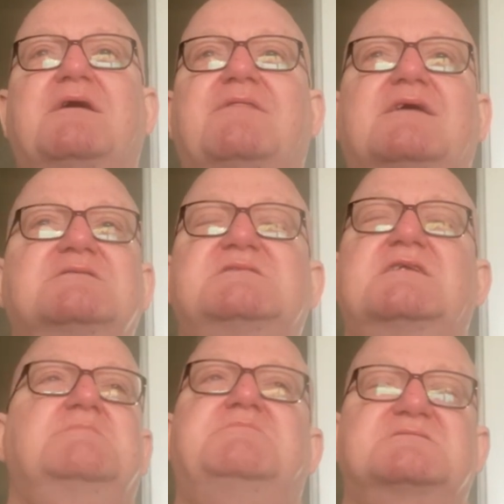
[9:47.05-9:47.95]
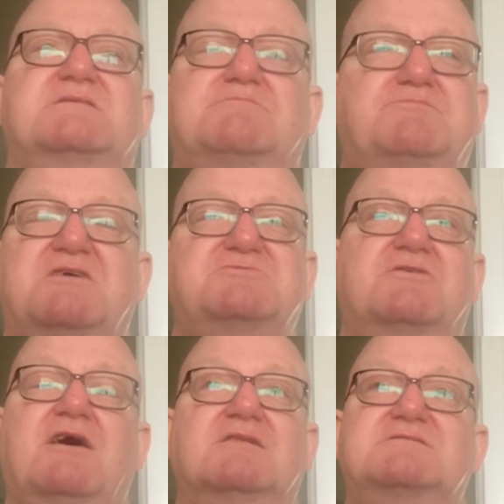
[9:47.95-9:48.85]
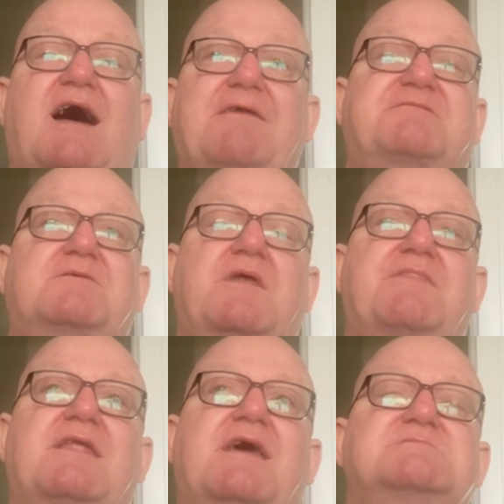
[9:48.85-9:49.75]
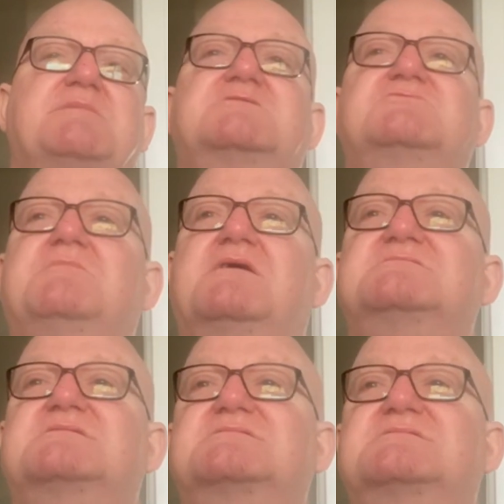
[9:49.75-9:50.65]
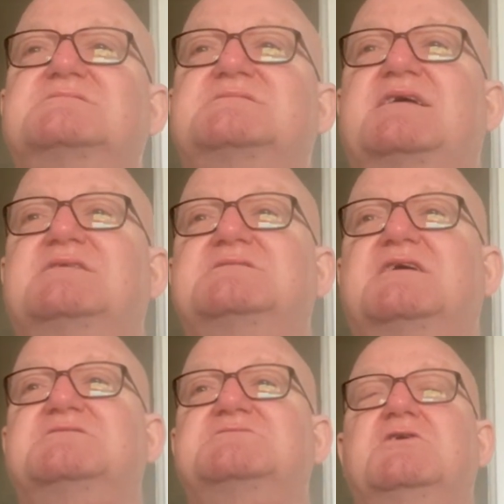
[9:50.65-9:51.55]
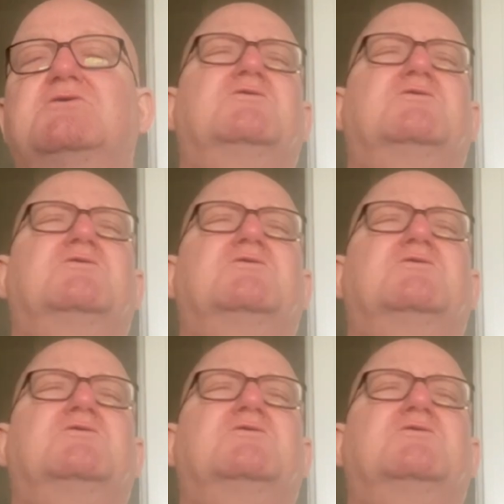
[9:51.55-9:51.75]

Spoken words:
and that suddenly puts the pressure on Hull to have to win their next match almost to stay in touch,